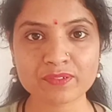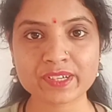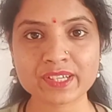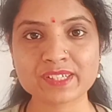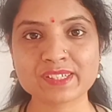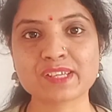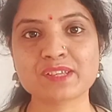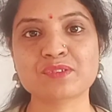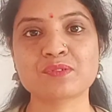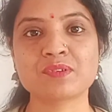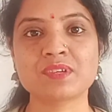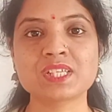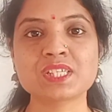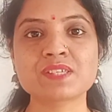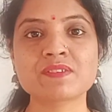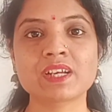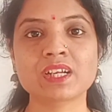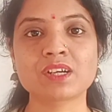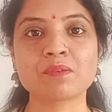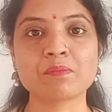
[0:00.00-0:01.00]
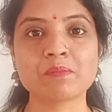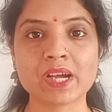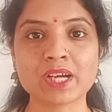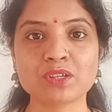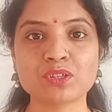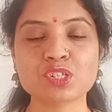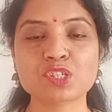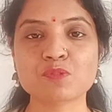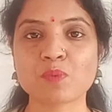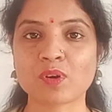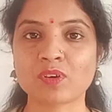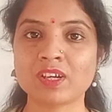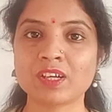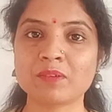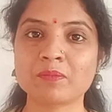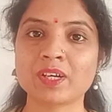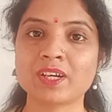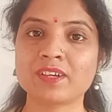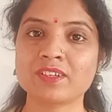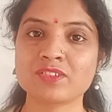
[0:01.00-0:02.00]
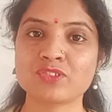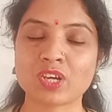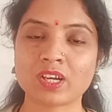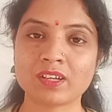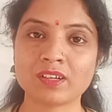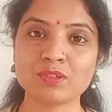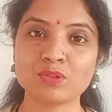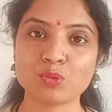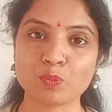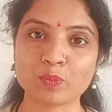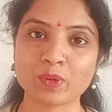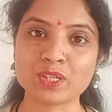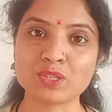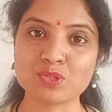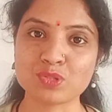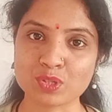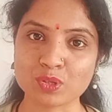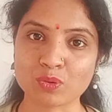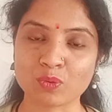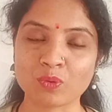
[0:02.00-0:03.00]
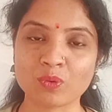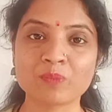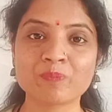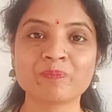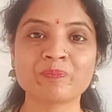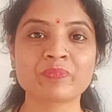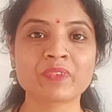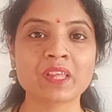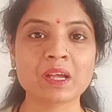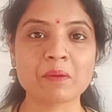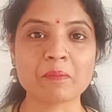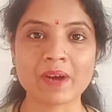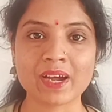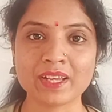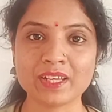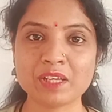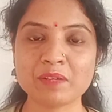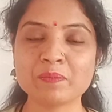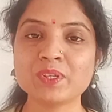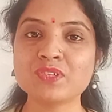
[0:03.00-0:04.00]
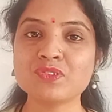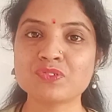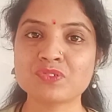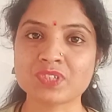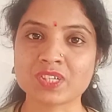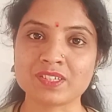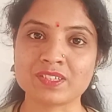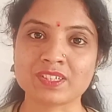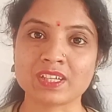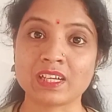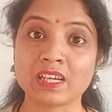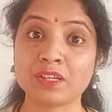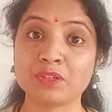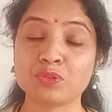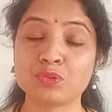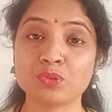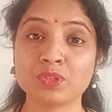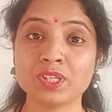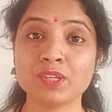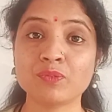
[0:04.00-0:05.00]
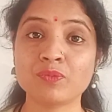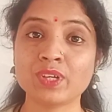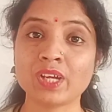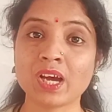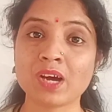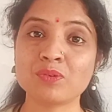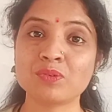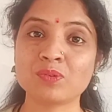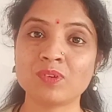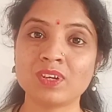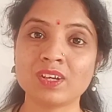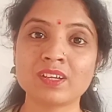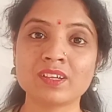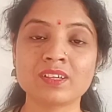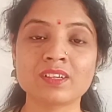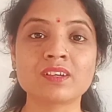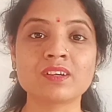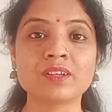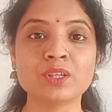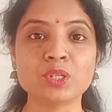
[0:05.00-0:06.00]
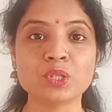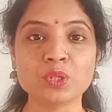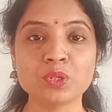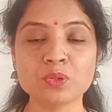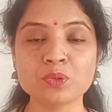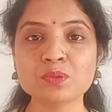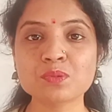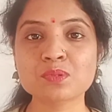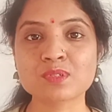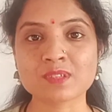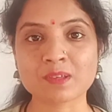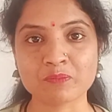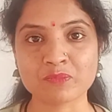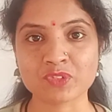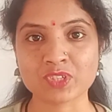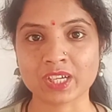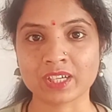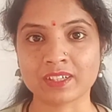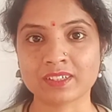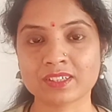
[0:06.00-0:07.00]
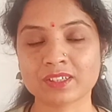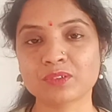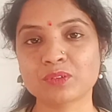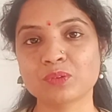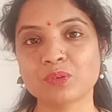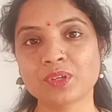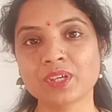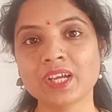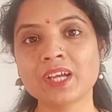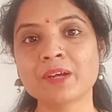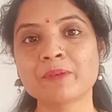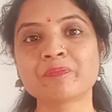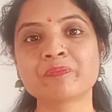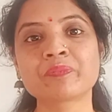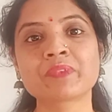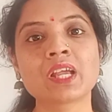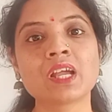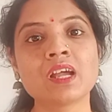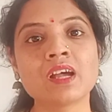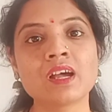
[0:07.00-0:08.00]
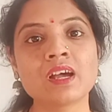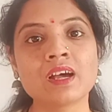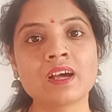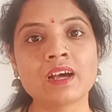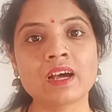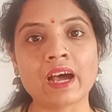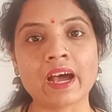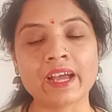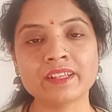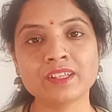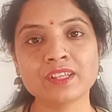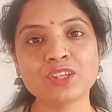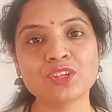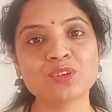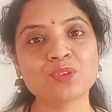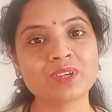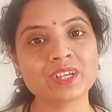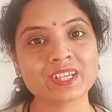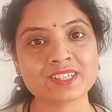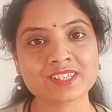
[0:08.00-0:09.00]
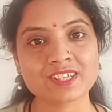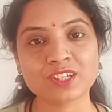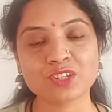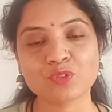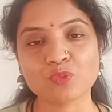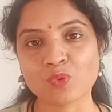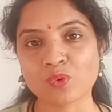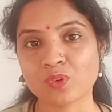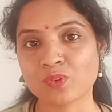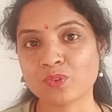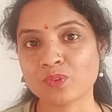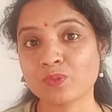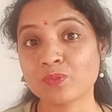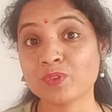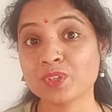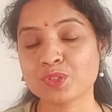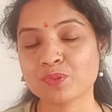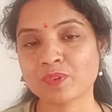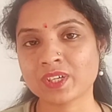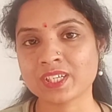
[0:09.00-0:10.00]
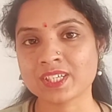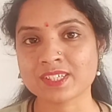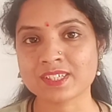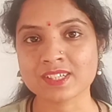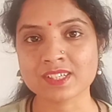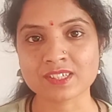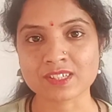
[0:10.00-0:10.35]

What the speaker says: friends and students, welcome back to Spotlight Marathi channel 2.0. My name is Chanchal and today we have to learn a new subject. Okay, I think you guess it which one is the